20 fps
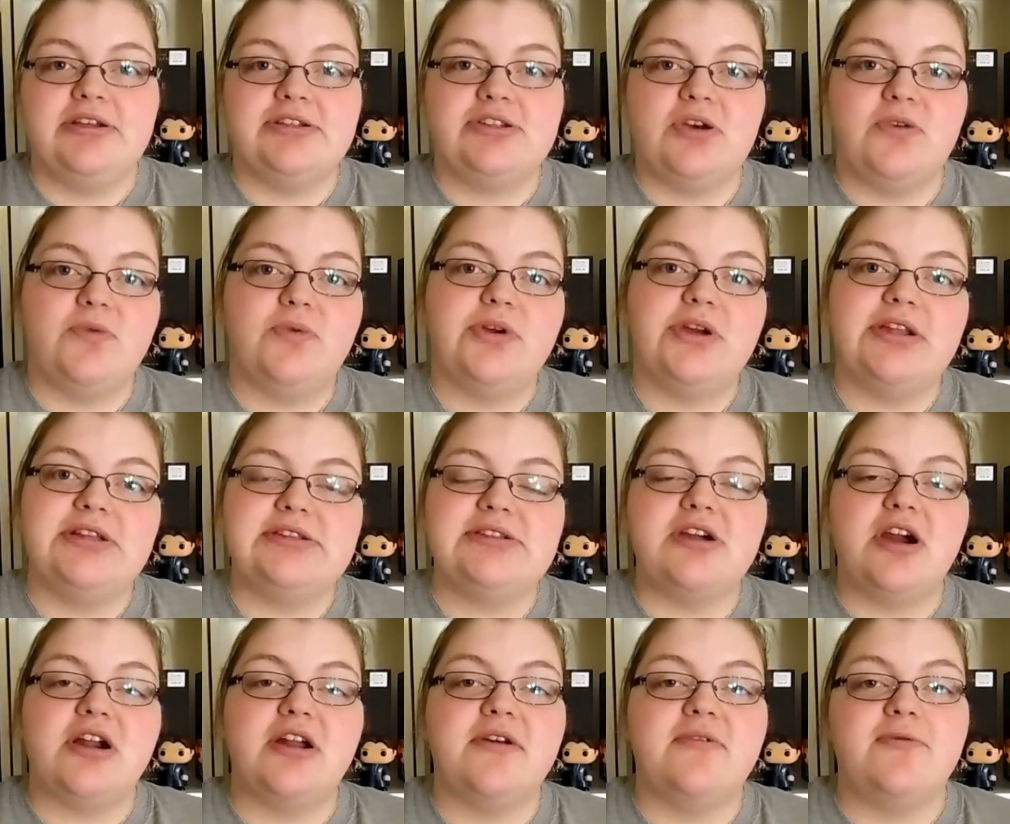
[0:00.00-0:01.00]
So we're going to
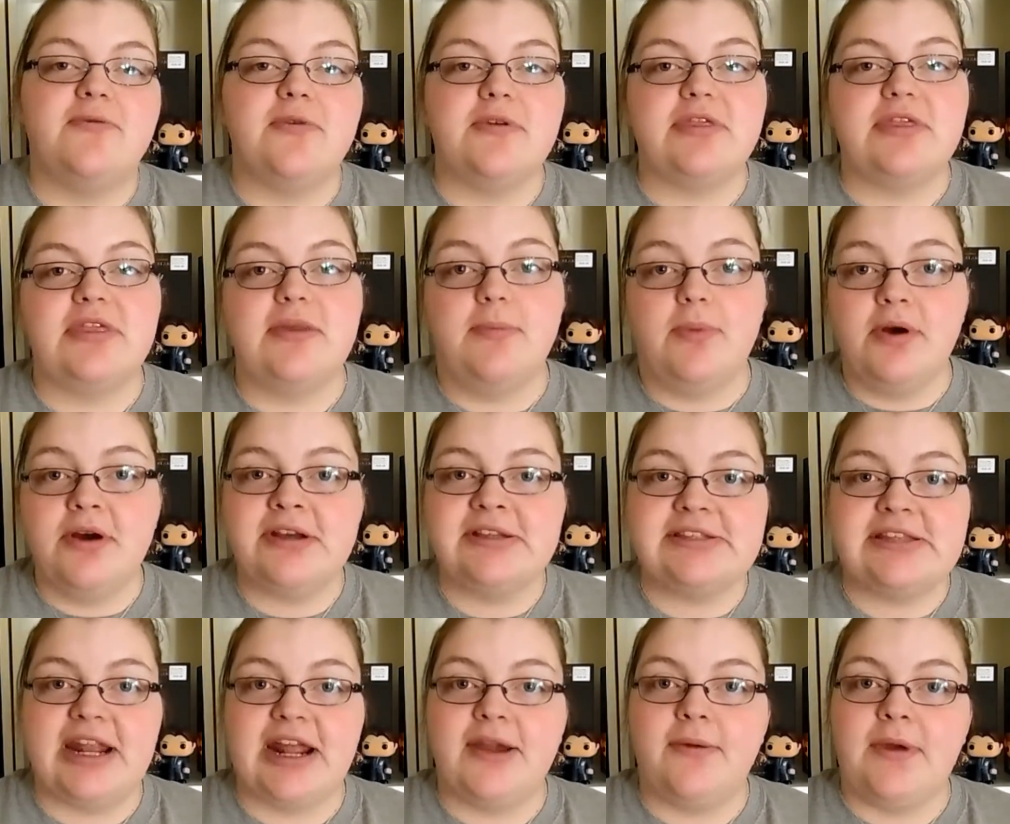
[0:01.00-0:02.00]
start off with the
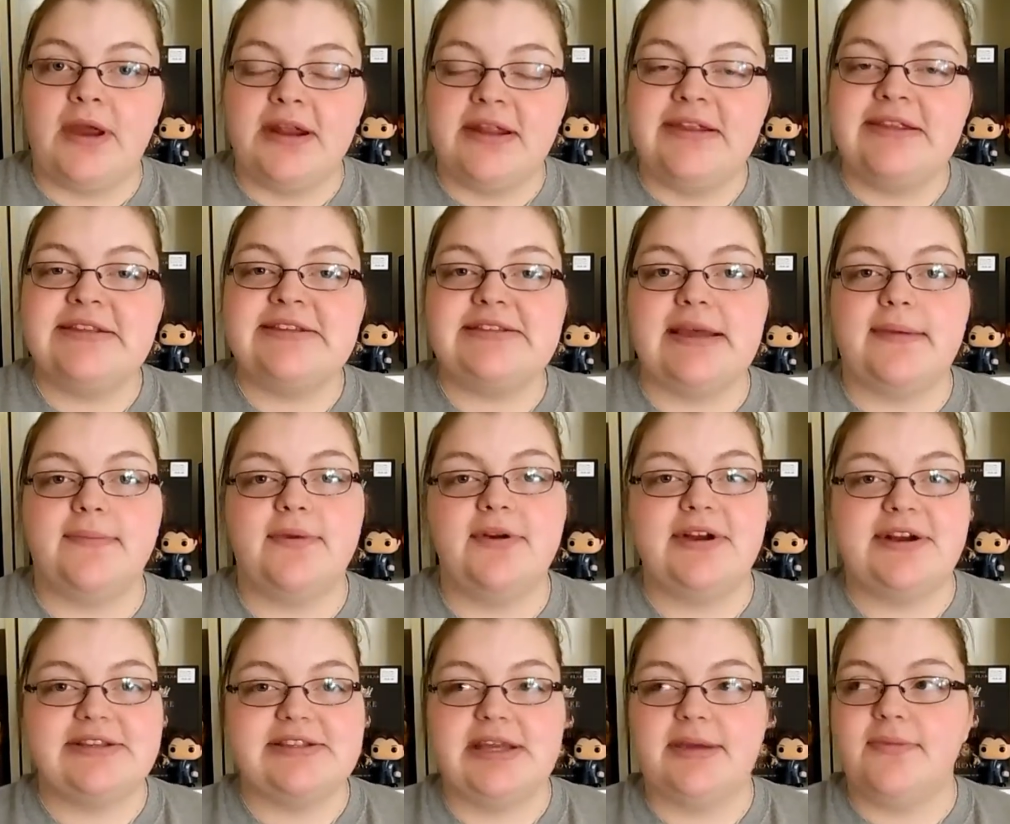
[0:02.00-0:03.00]
books that I read in
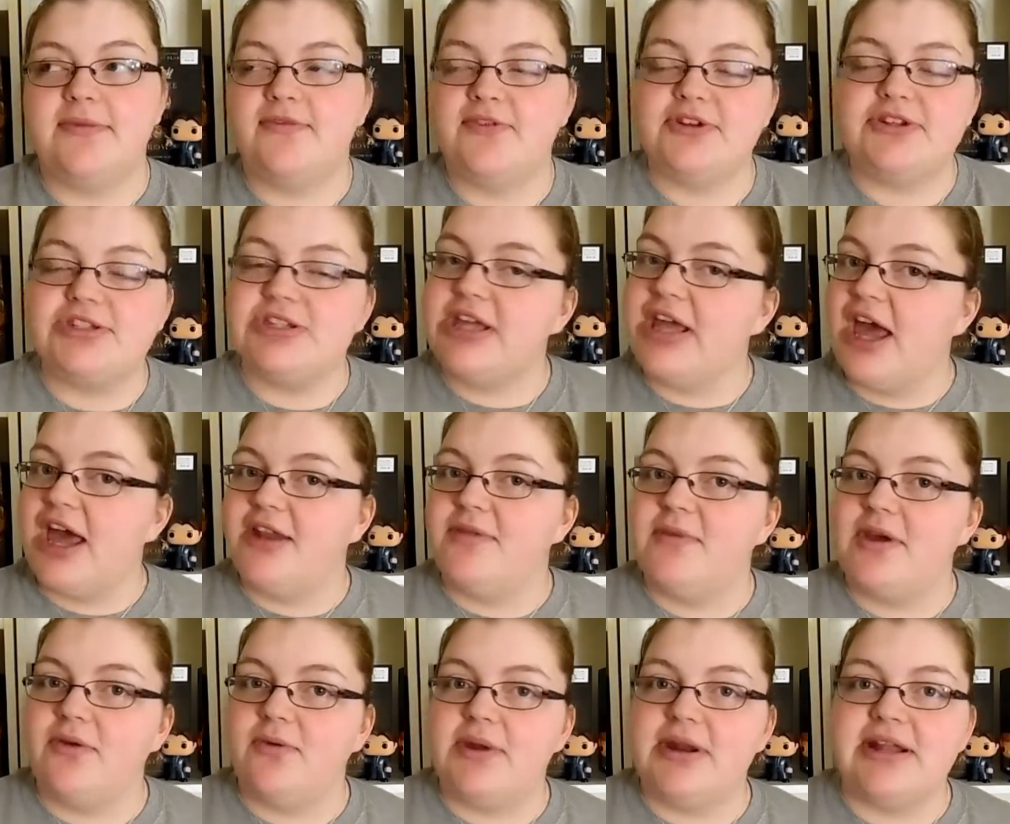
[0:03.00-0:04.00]
December, because I'm officially out
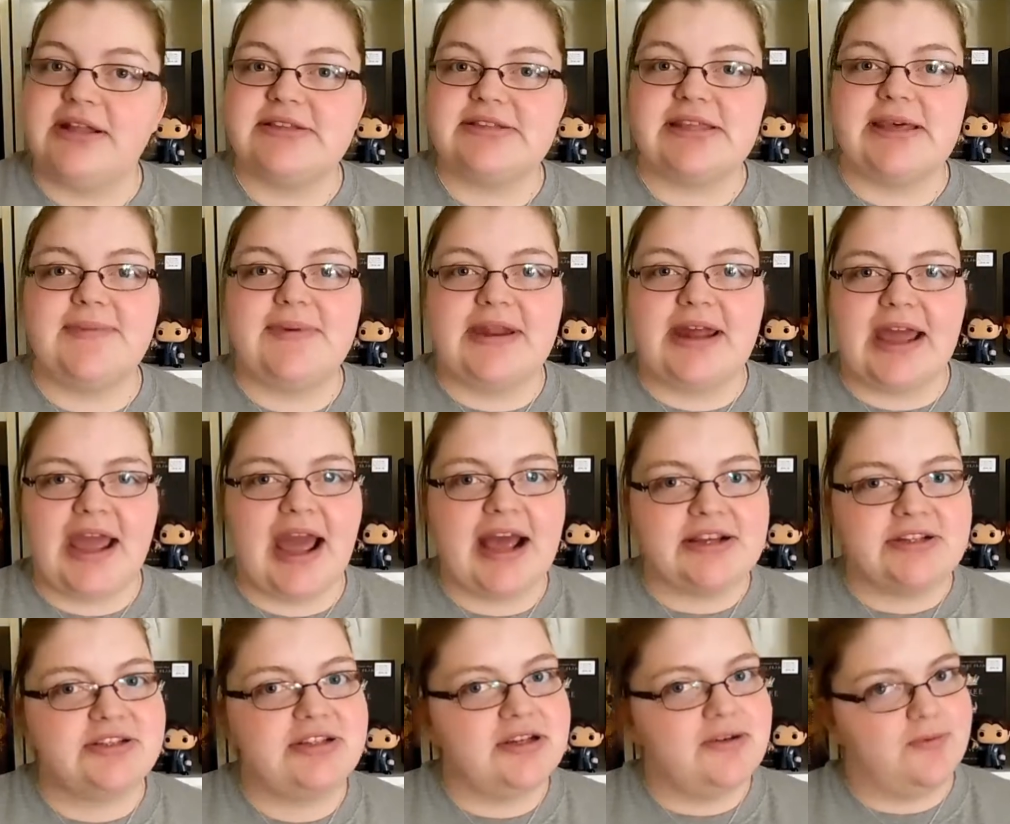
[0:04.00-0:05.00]
of my reading slump, and I
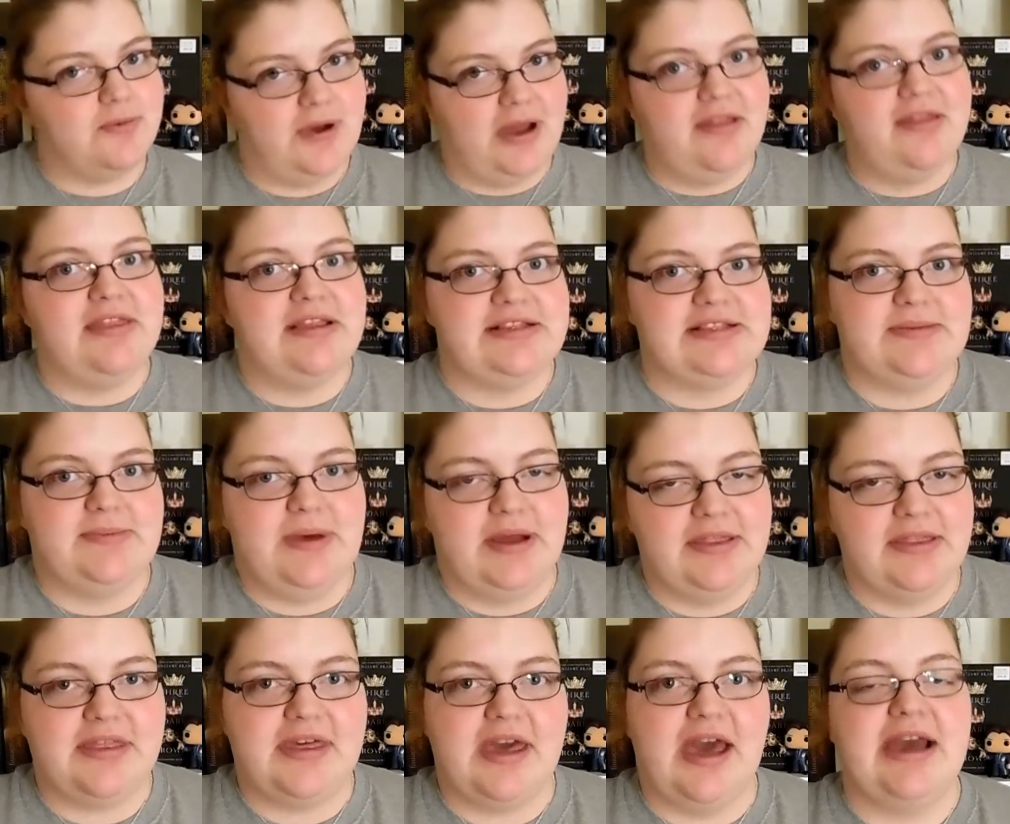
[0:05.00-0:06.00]
actually read this
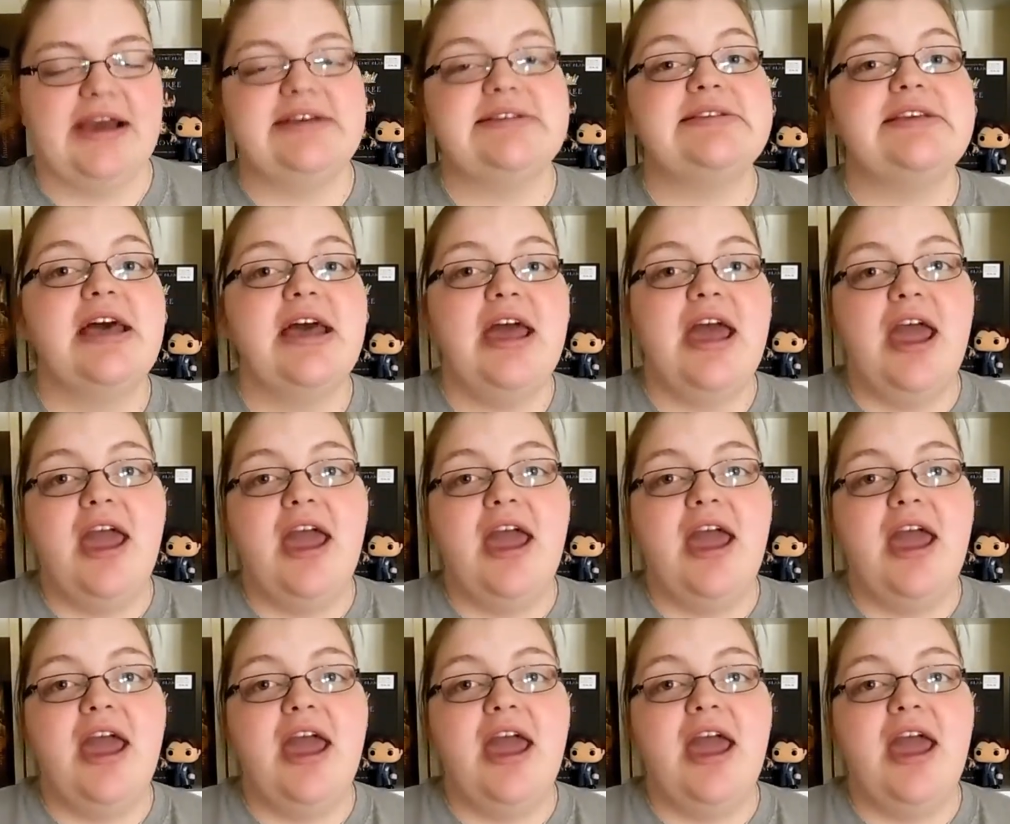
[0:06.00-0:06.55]
month, guys,